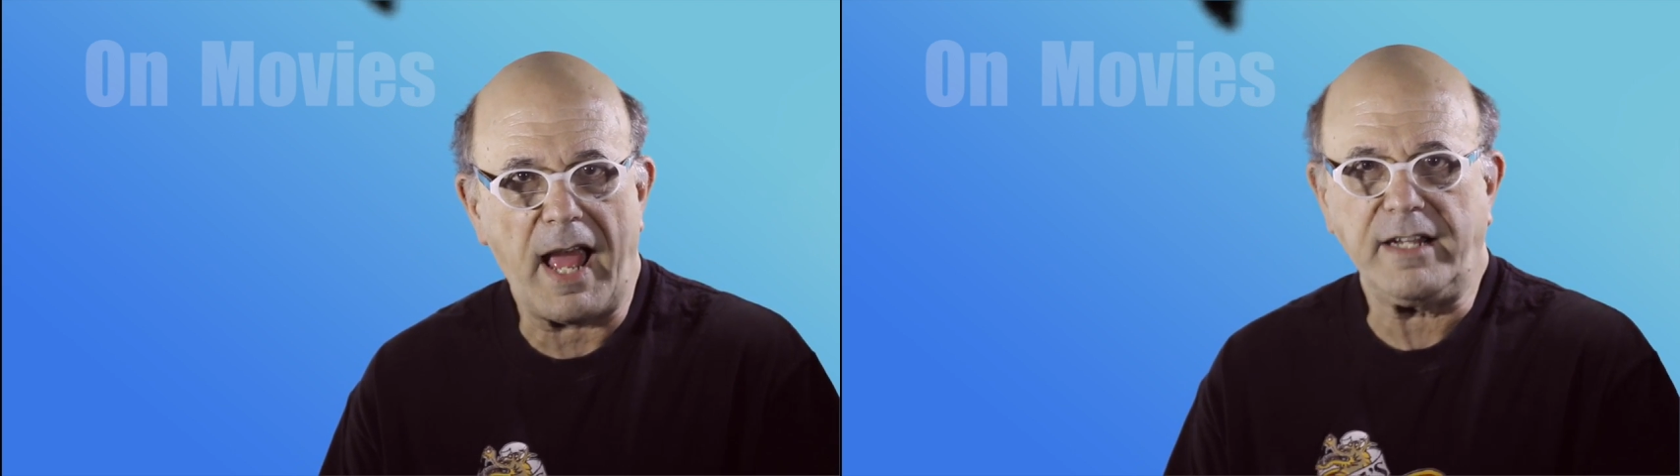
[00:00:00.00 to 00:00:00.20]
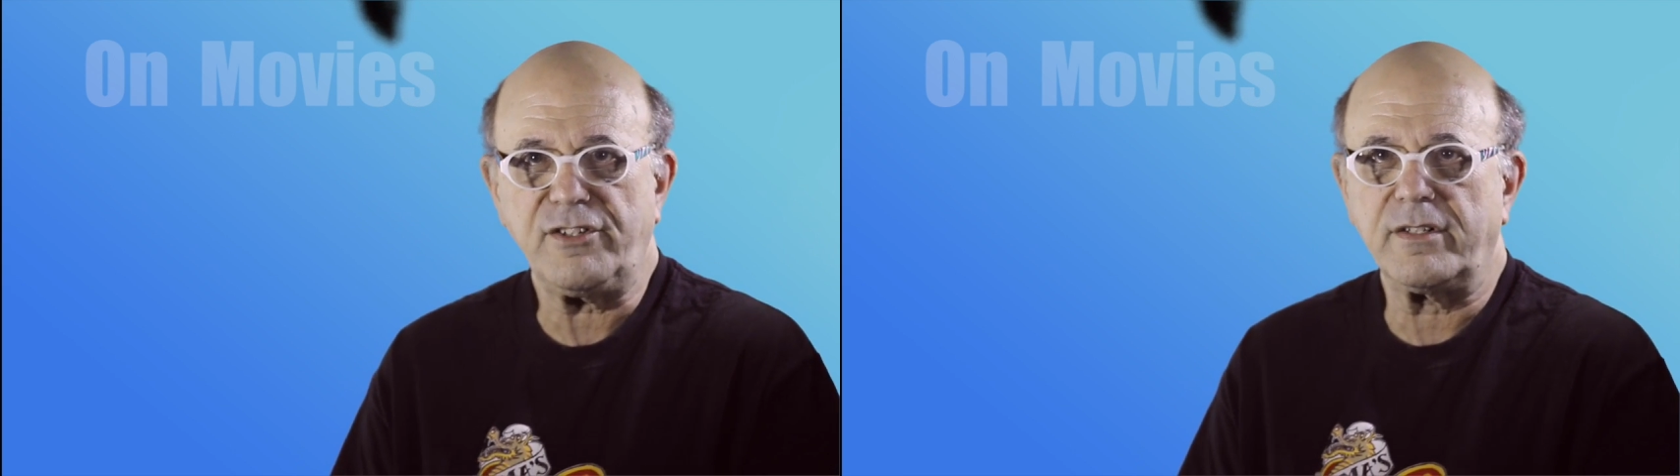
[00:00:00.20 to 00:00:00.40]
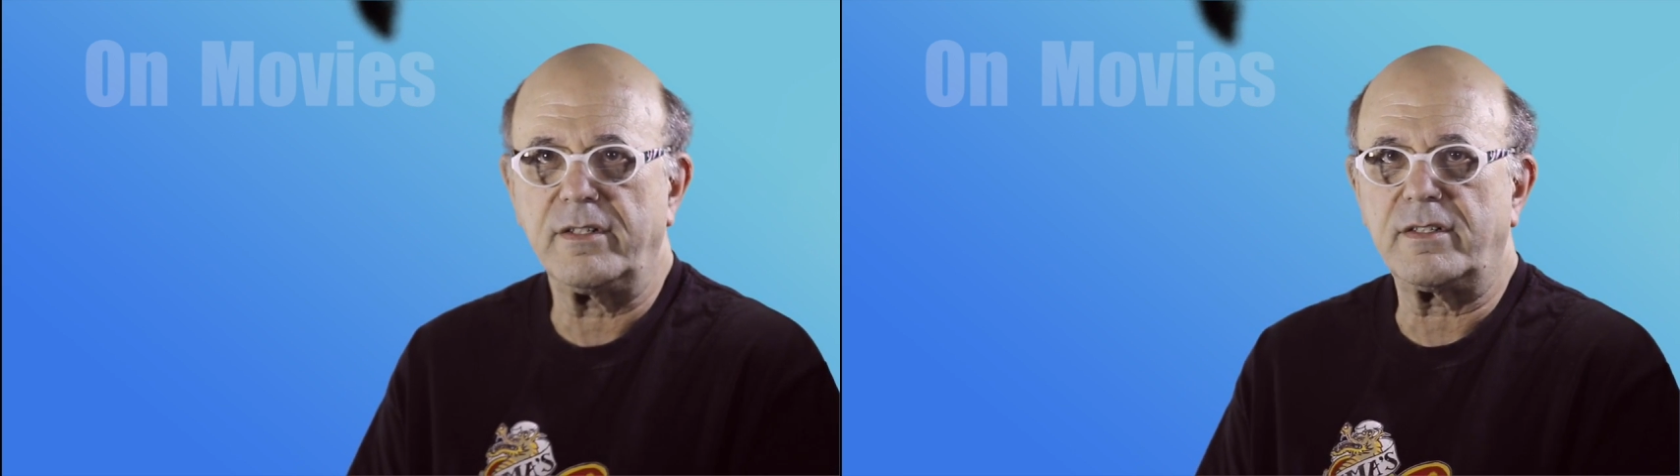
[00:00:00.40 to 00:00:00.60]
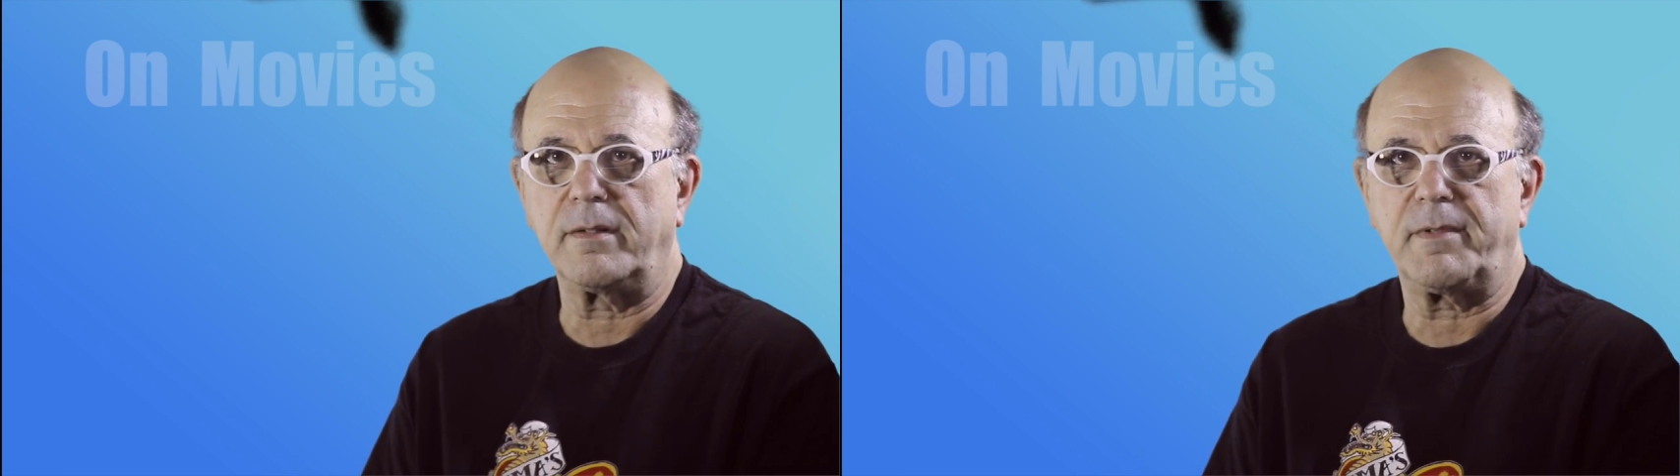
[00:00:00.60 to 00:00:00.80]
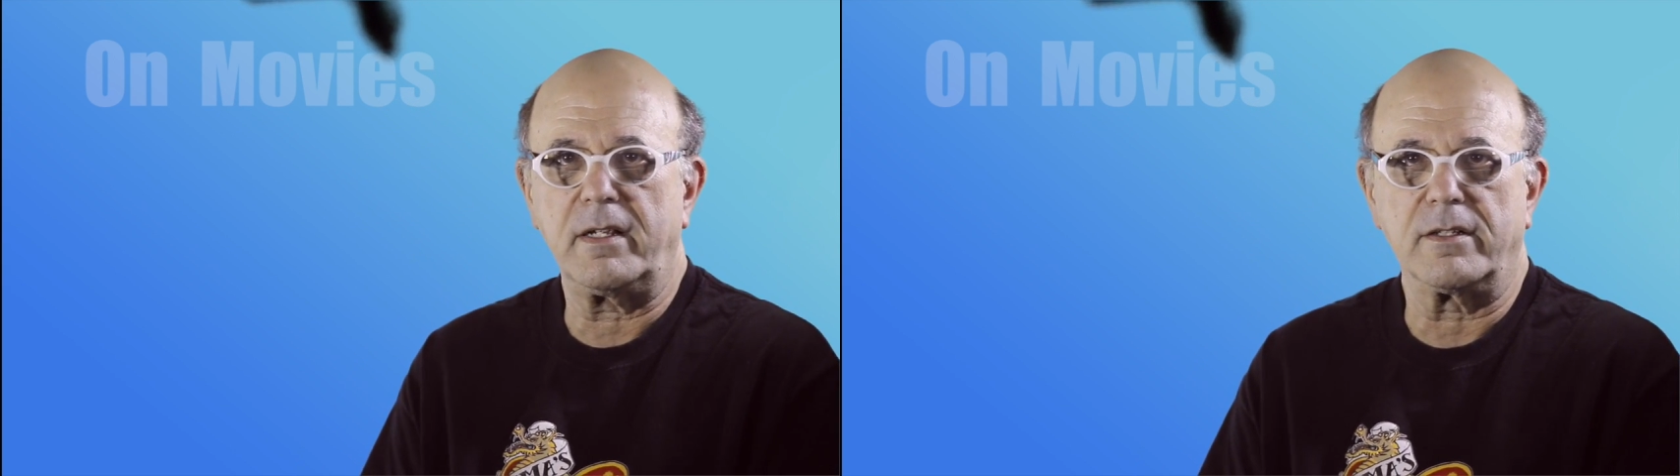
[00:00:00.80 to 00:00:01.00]
action,
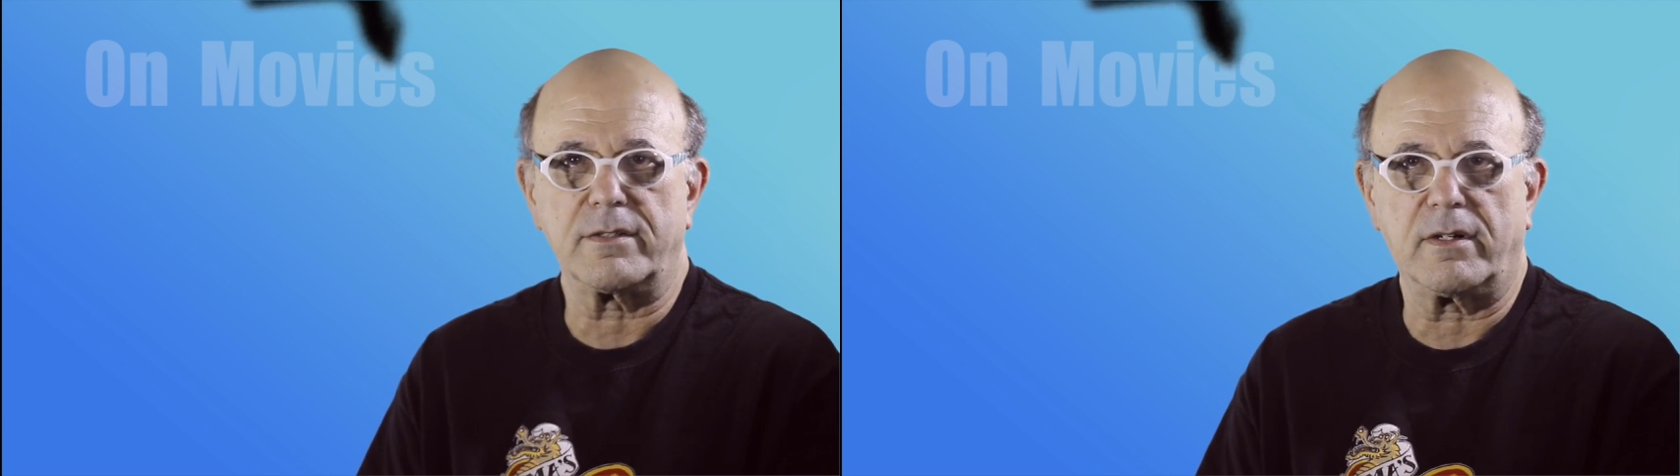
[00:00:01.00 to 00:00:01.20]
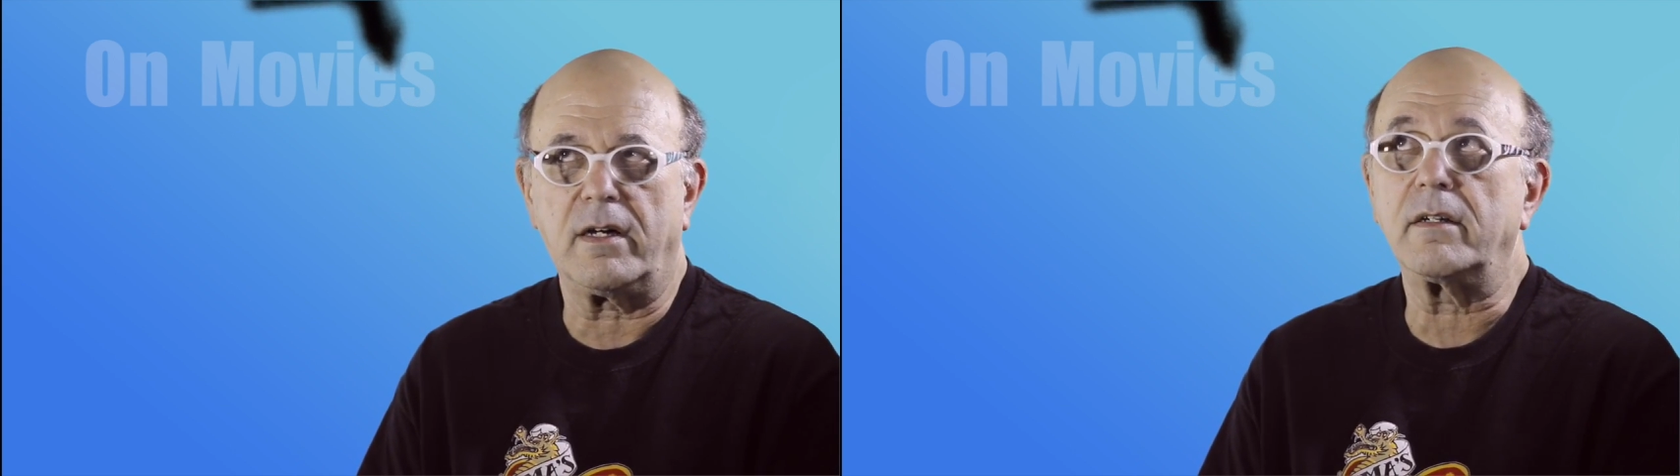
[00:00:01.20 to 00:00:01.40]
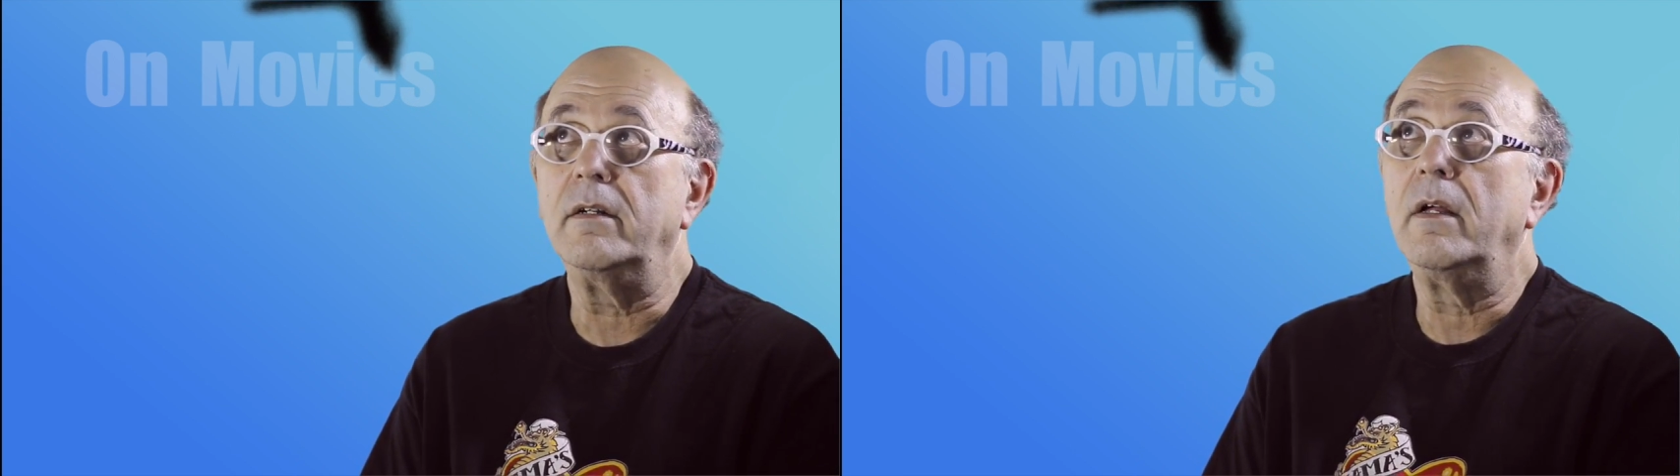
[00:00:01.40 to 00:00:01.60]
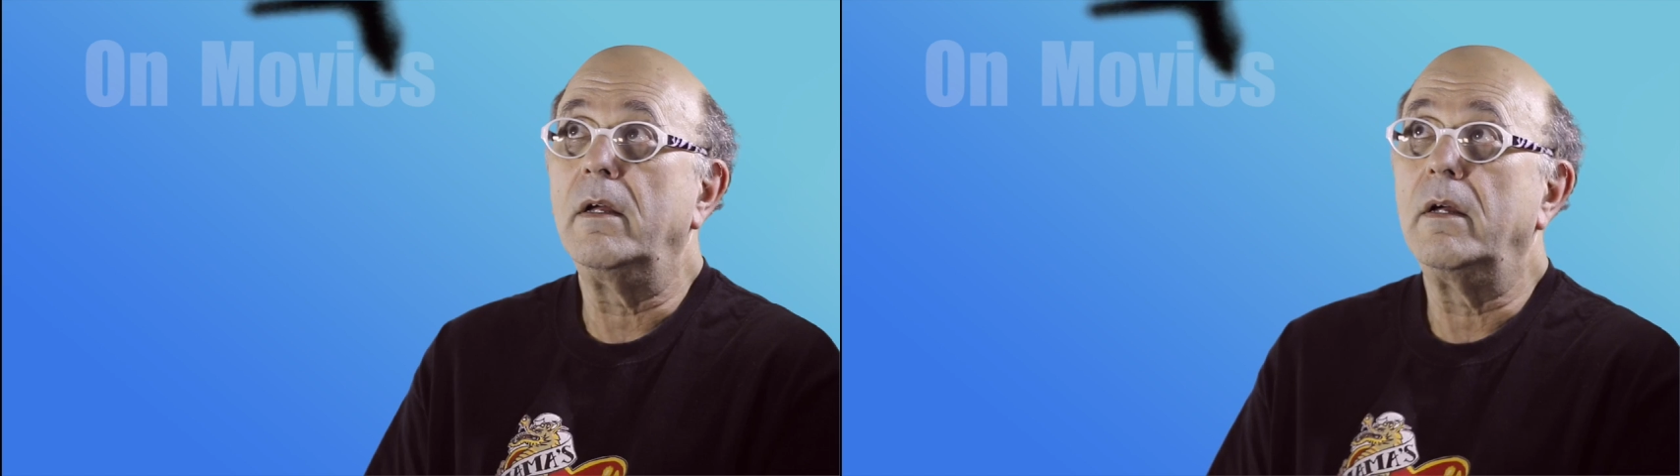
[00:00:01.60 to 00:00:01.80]
something goes wrong.